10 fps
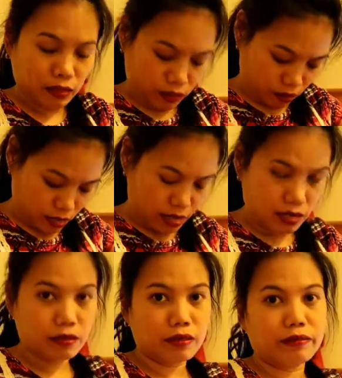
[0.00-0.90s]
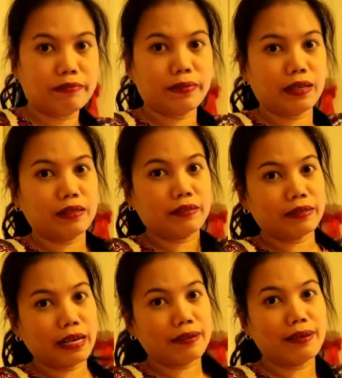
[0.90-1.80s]
So yeah,
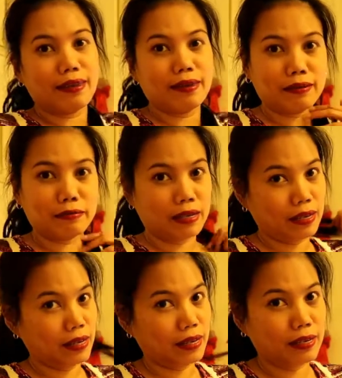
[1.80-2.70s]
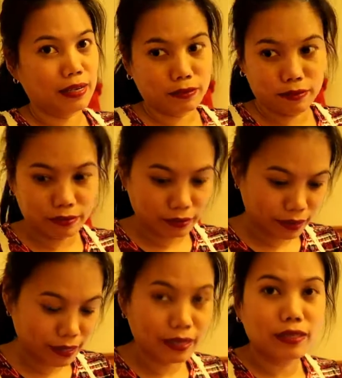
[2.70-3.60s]
pangtanggal ng mga ganun.
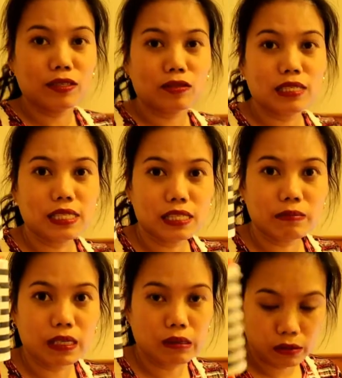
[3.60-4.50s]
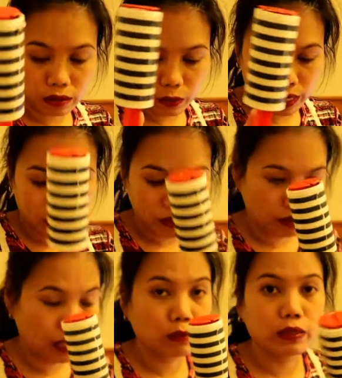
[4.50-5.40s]
So this is my old one. So
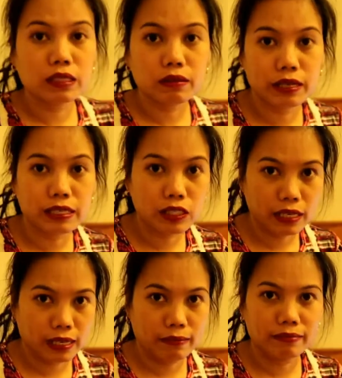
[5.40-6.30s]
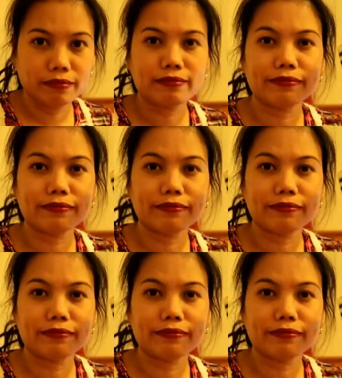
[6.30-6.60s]
I went to H&M.